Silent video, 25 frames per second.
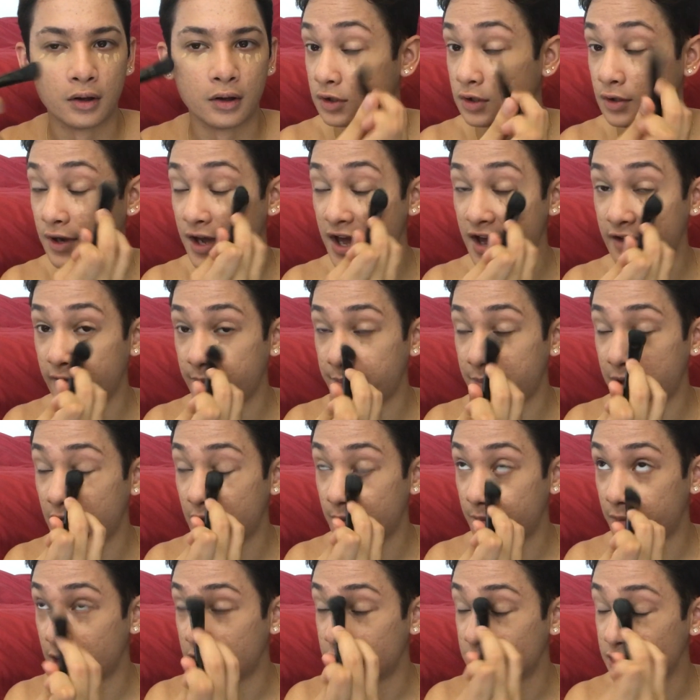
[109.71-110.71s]
So I have a
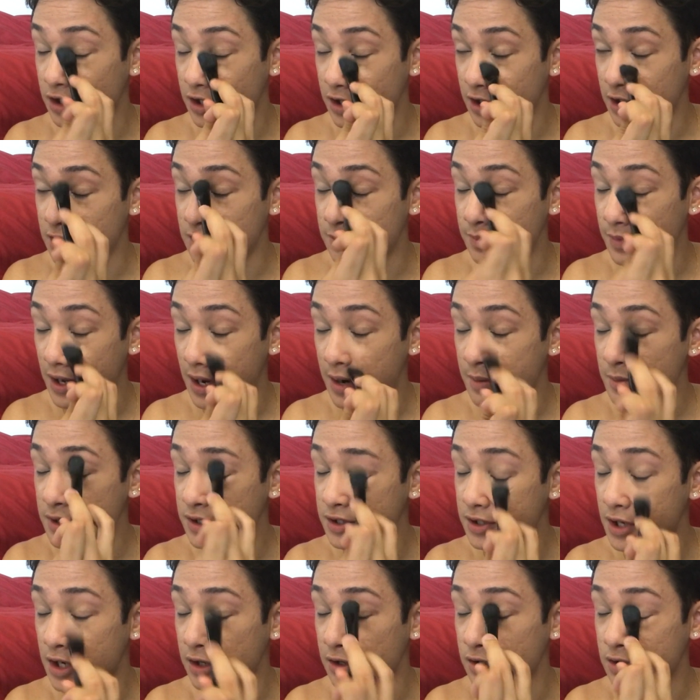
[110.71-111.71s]
better brush than this, but I'm
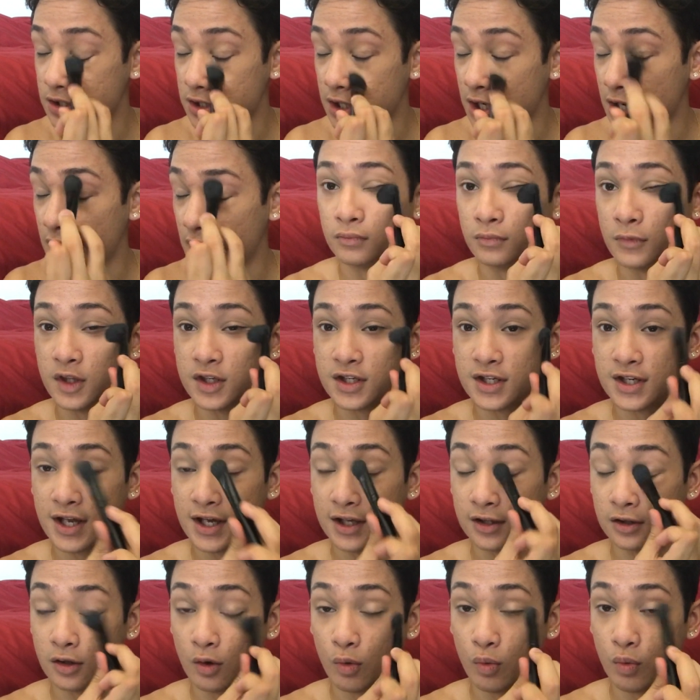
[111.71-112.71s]
just not using it. This is
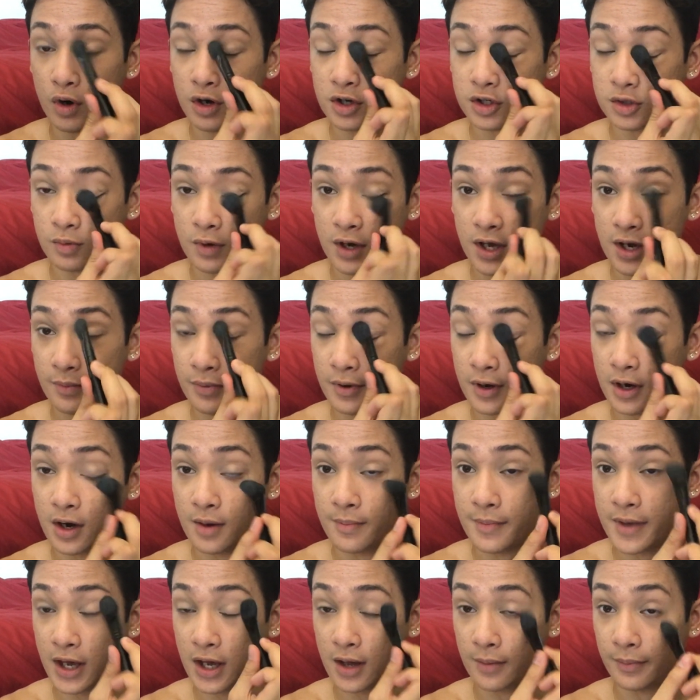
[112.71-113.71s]
like the worst way to put
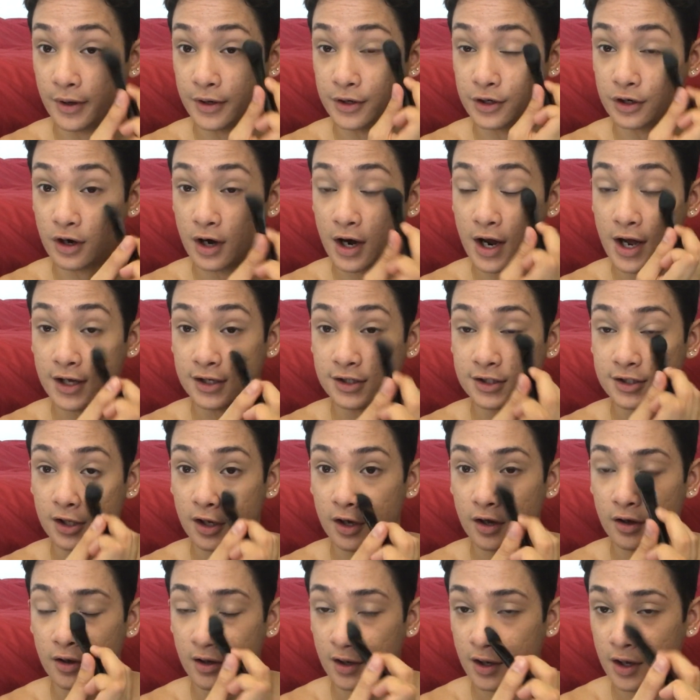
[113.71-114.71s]
on makeup under your eyes,
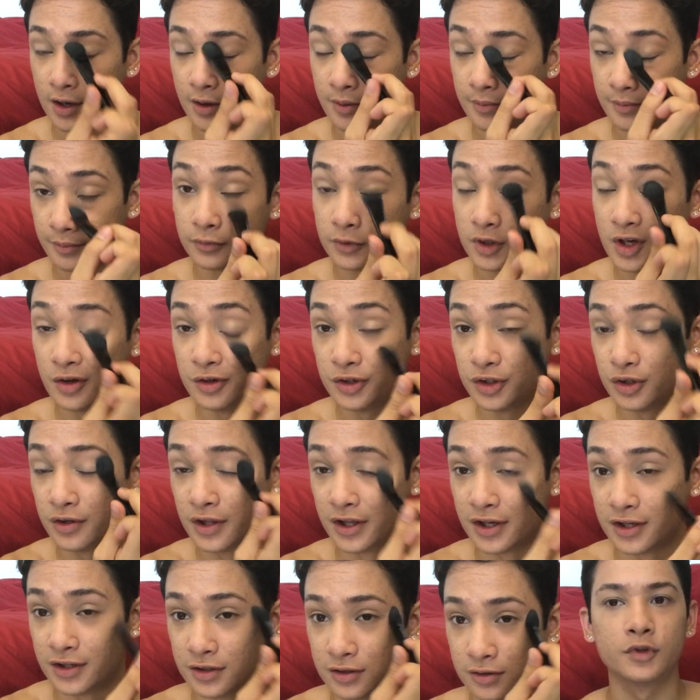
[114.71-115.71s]
so don't do
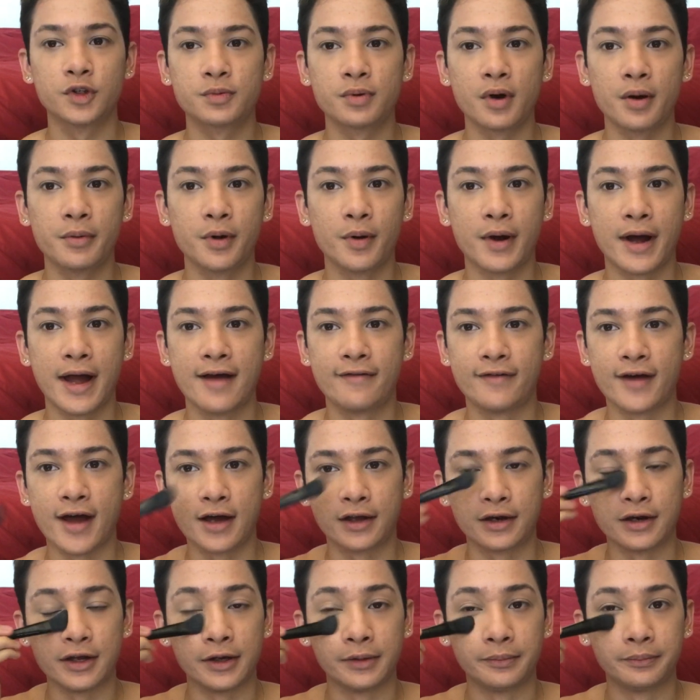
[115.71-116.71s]
this. It's probably why I have
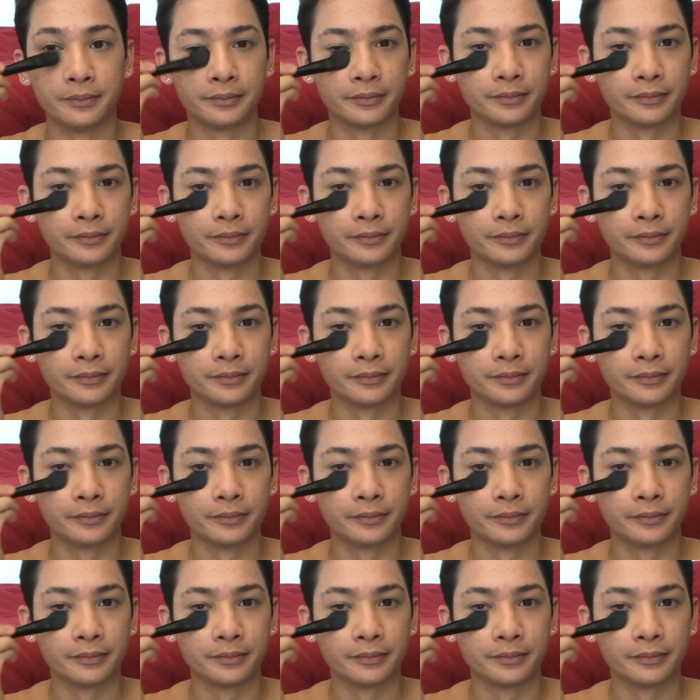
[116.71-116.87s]
acne.